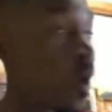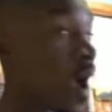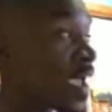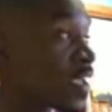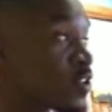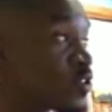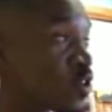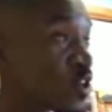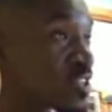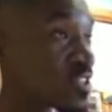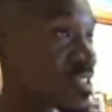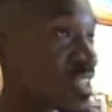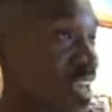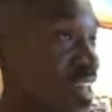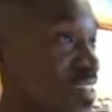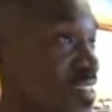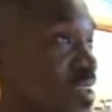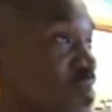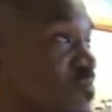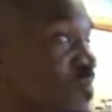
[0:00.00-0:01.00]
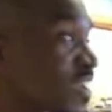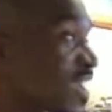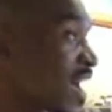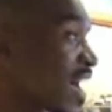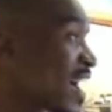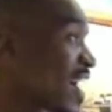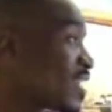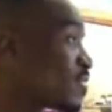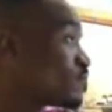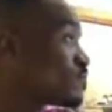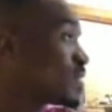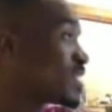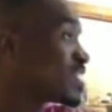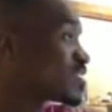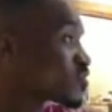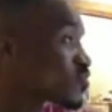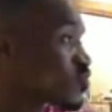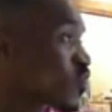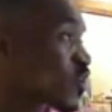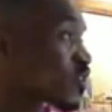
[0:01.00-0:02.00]
Why not tell them, guy,
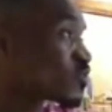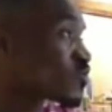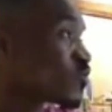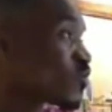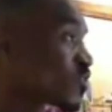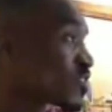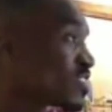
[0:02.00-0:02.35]
please don't